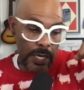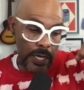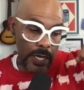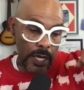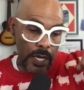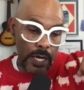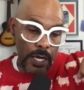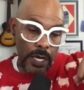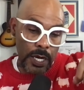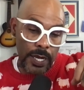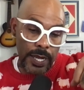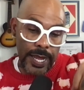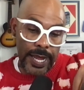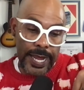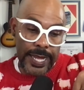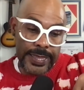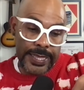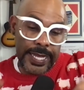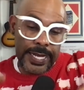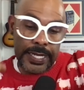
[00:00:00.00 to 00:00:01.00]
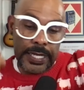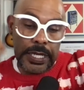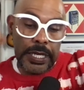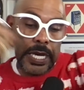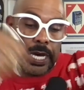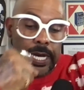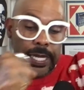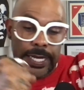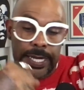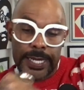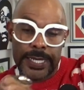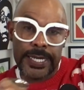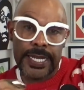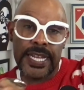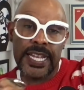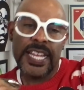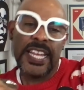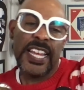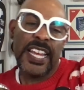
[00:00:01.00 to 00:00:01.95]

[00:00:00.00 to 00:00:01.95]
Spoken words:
and then gutted,